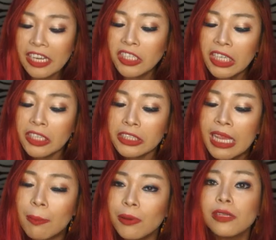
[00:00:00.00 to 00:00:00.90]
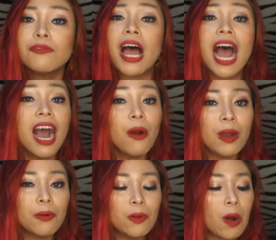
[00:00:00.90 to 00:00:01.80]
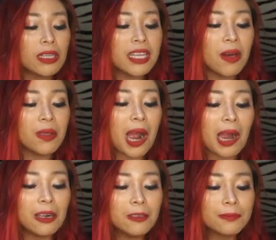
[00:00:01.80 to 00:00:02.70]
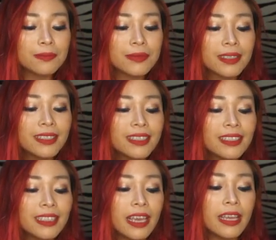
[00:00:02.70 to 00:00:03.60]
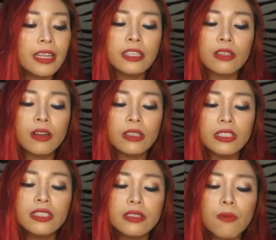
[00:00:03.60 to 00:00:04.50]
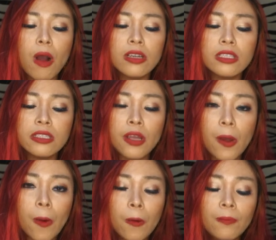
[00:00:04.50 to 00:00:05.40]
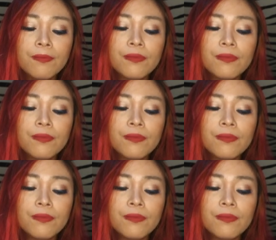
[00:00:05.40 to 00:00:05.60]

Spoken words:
here's a little sample of how I will walk down the aisle. Okay, it's all just walk slow.